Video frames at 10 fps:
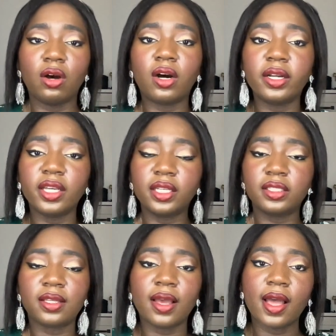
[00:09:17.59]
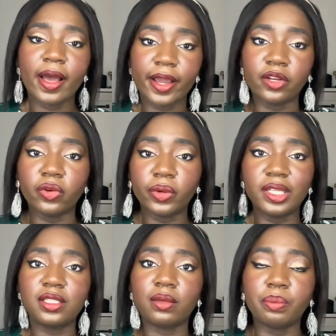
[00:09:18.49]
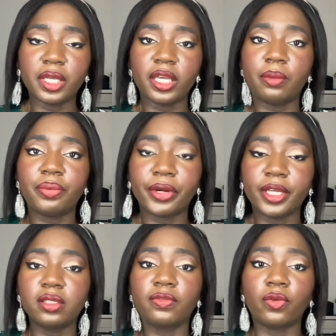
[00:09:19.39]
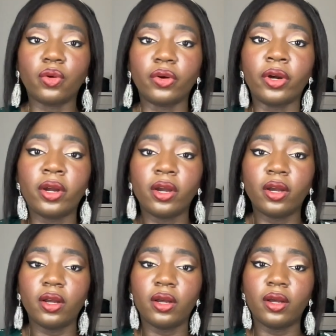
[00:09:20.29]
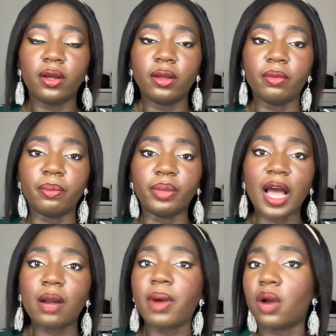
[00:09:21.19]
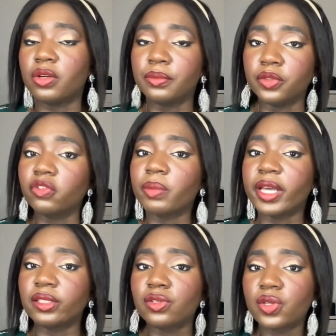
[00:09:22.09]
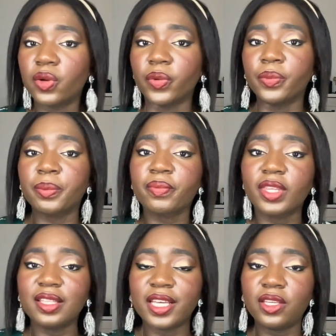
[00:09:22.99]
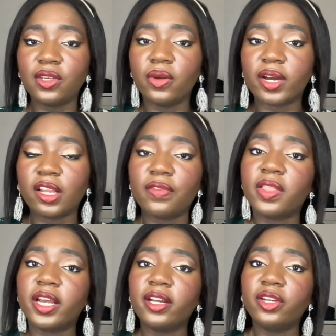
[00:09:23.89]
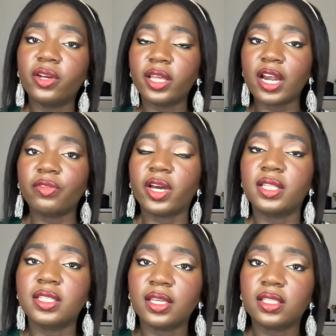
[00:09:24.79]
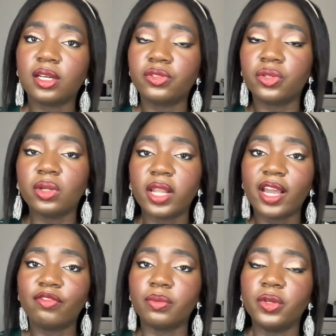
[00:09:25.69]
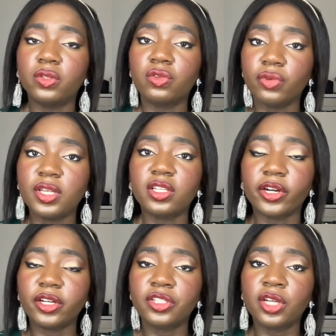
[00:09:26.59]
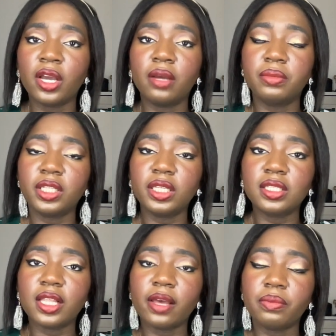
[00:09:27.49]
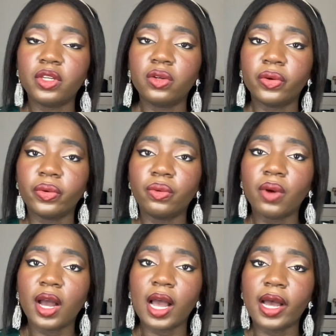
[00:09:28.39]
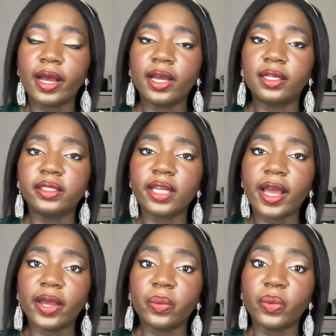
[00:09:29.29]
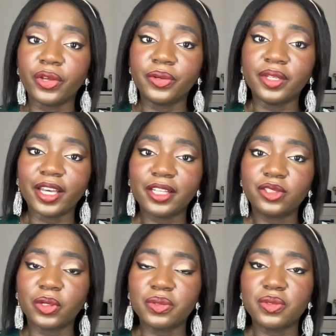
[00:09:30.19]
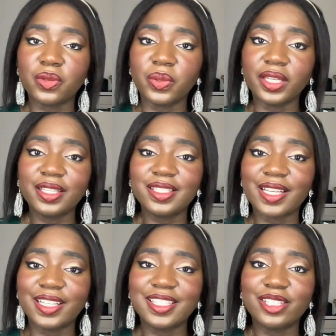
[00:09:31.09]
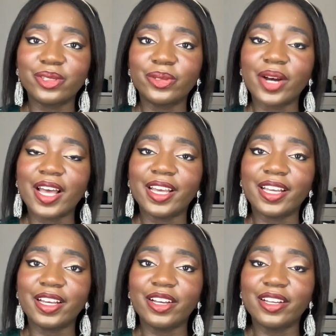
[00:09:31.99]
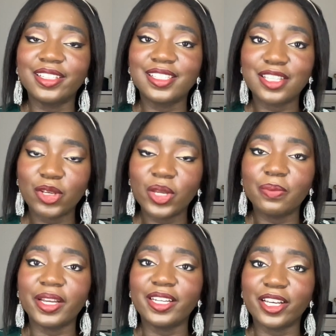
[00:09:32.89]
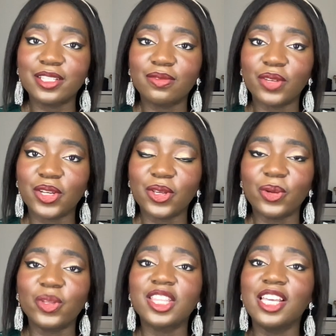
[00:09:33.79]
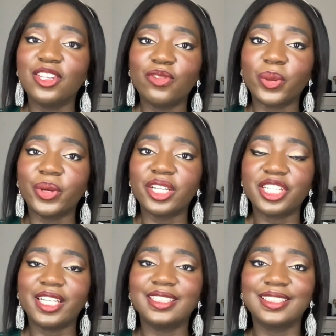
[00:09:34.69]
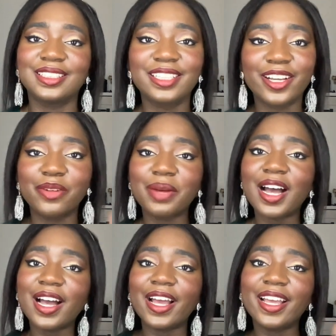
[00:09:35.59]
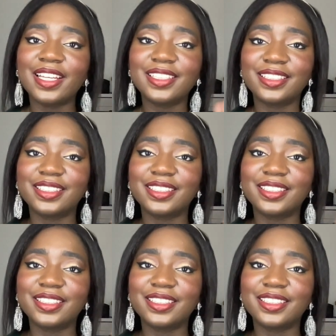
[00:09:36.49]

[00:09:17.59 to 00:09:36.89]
on it, and I know it's a big print for Black Power movement. So thank you, and if there are any other African textiles you'd like for me to research, please let me know and I will get onto it. Until I see you in my next video, thank you for watching. Bye!